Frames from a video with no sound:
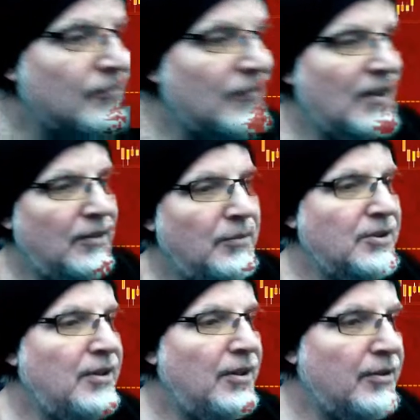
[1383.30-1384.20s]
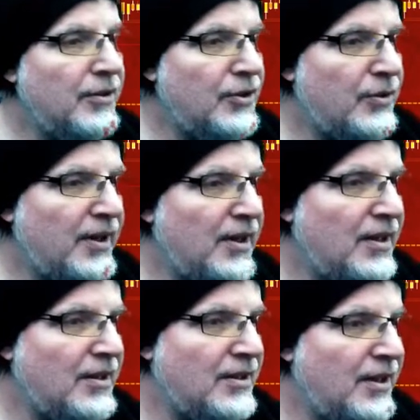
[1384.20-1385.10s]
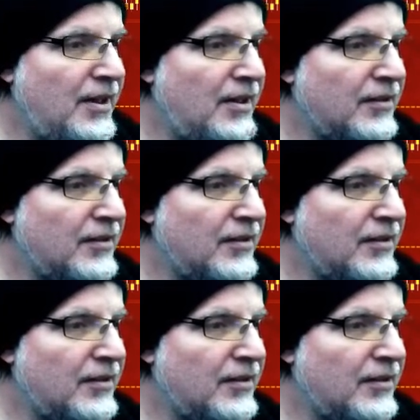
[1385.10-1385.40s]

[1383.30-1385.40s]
That was another good trade I didn't take.